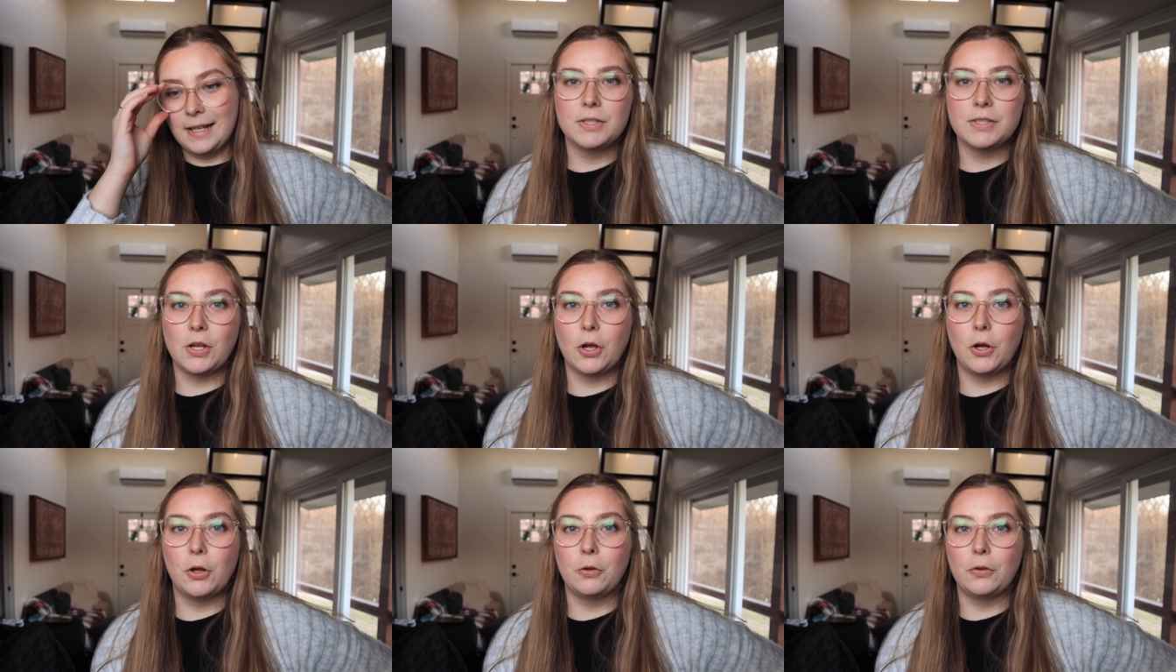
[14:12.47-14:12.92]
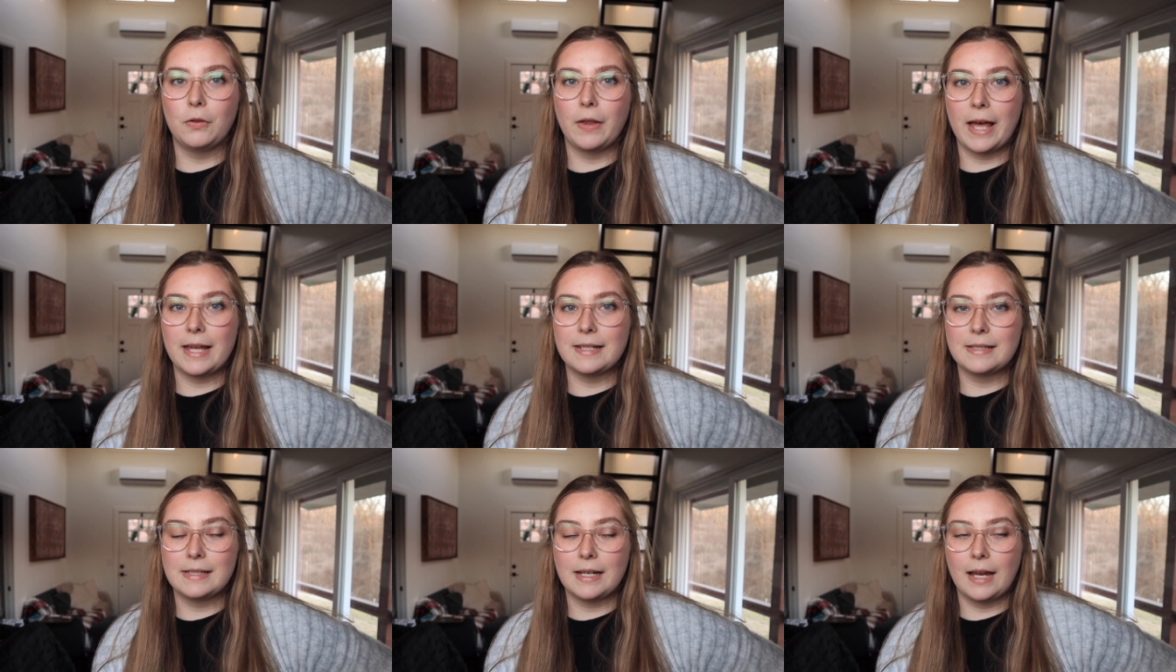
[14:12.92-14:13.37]
So
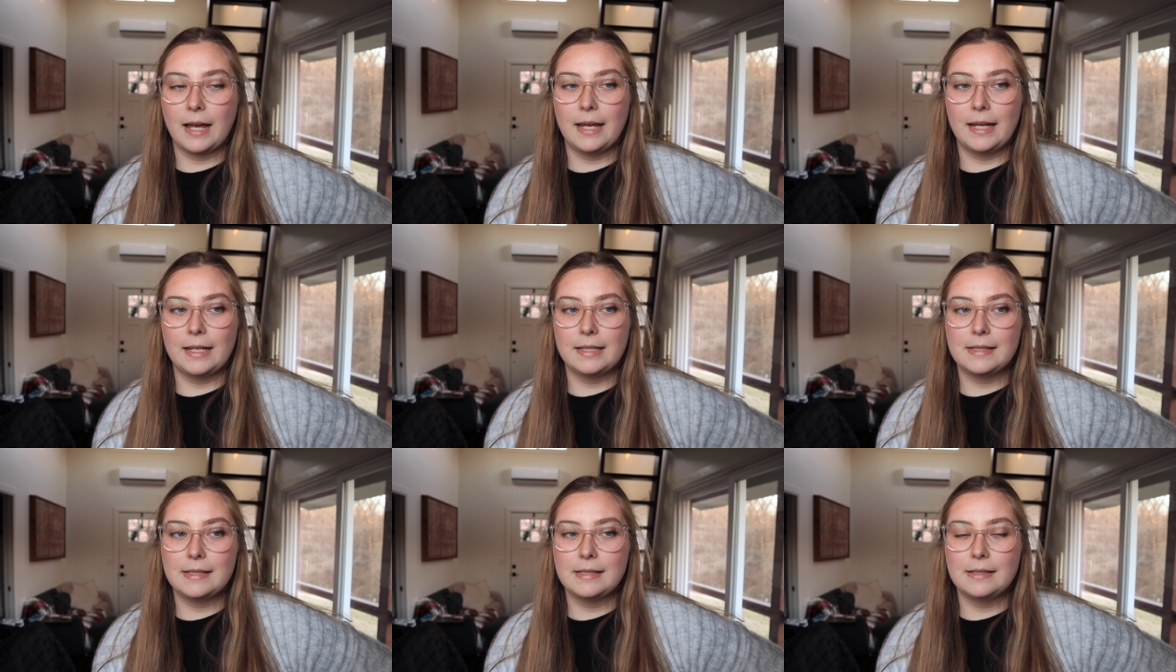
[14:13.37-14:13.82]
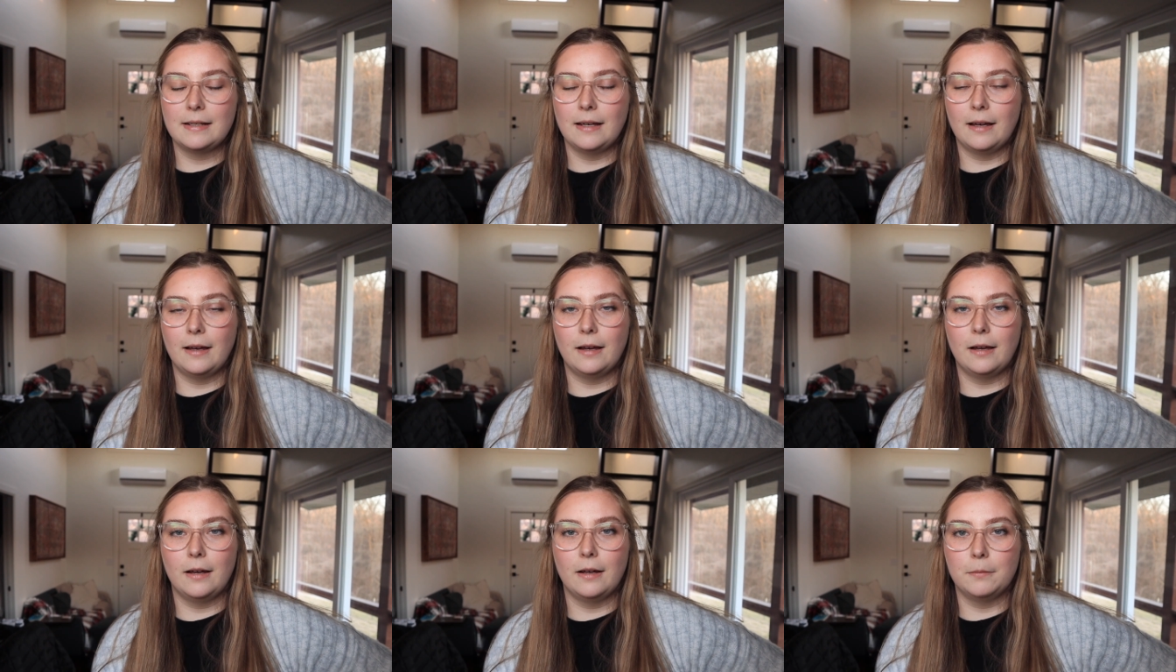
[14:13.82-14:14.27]
last night,
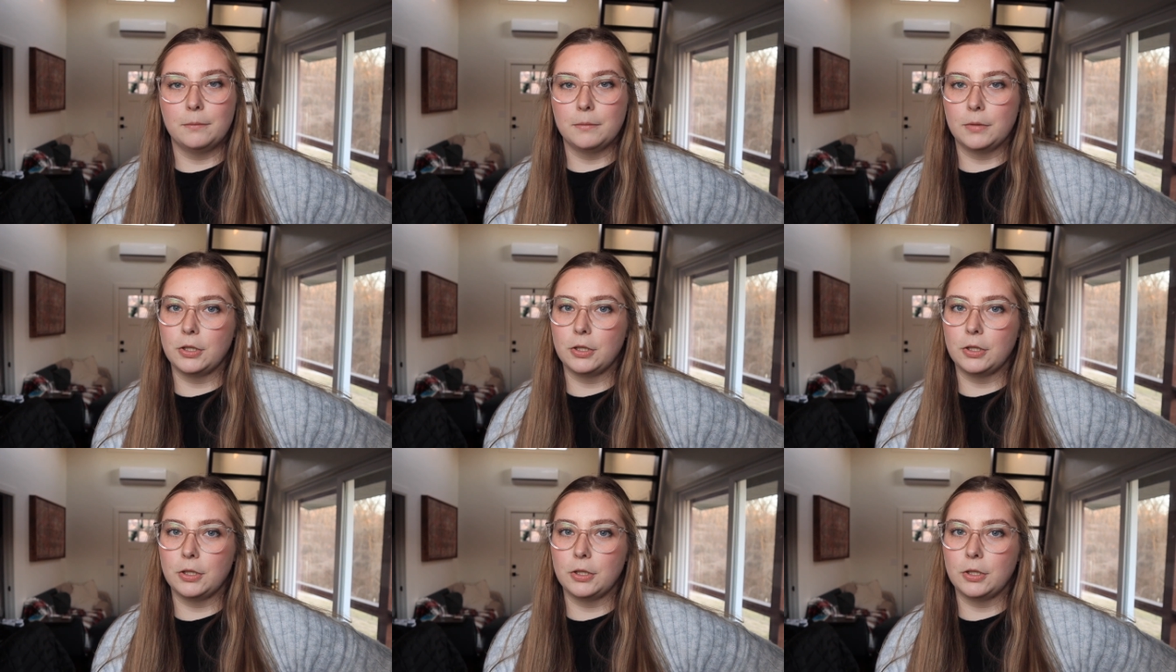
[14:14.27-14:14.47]
um,